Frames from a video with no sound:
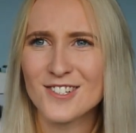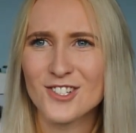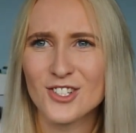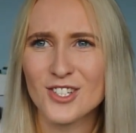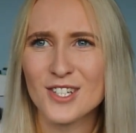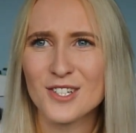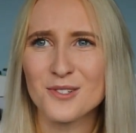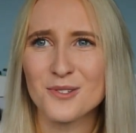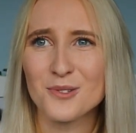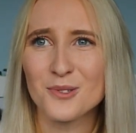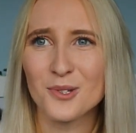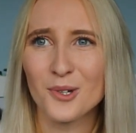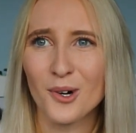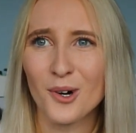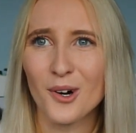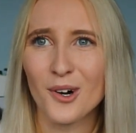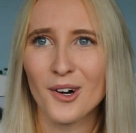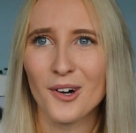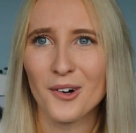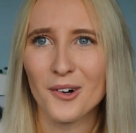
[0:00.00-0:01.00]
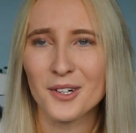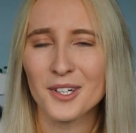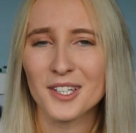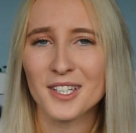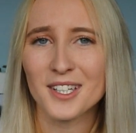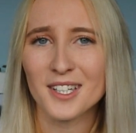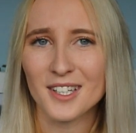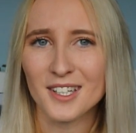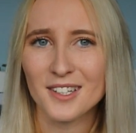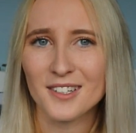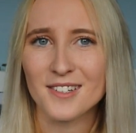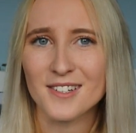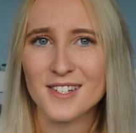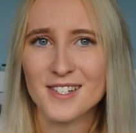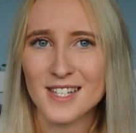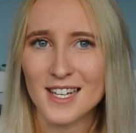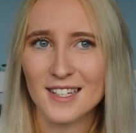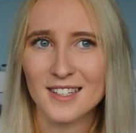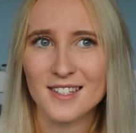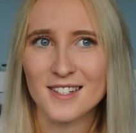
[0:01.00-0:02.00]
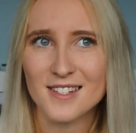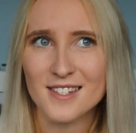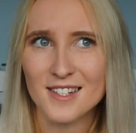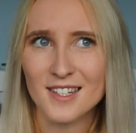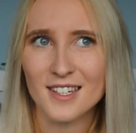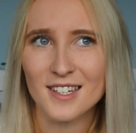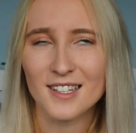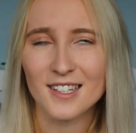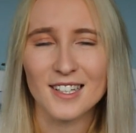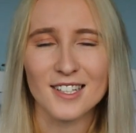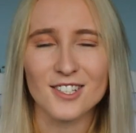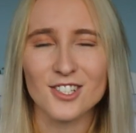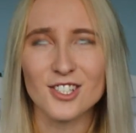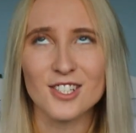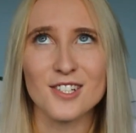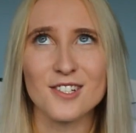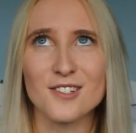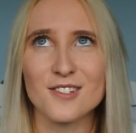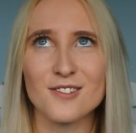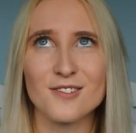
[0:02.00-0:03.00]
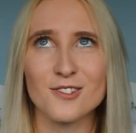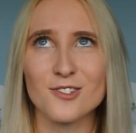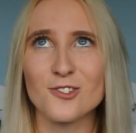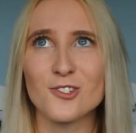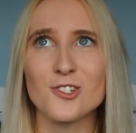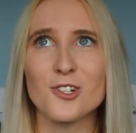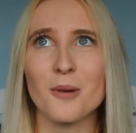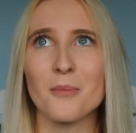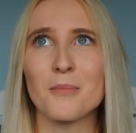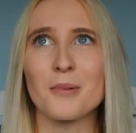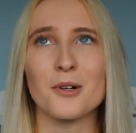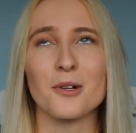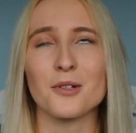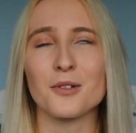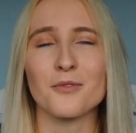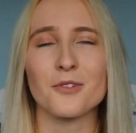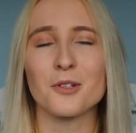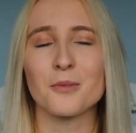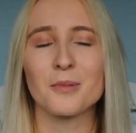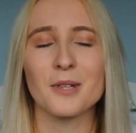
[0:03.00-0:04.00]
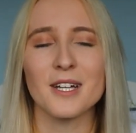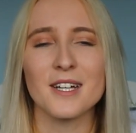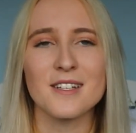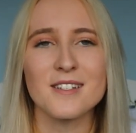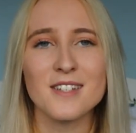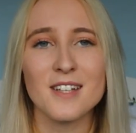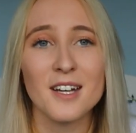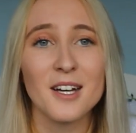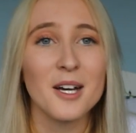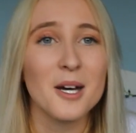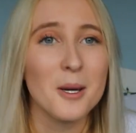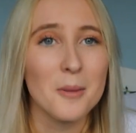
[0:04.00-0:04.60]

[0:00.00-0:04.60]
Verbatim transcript: she is not on a coherent sentence there, like she is jumping all over the place.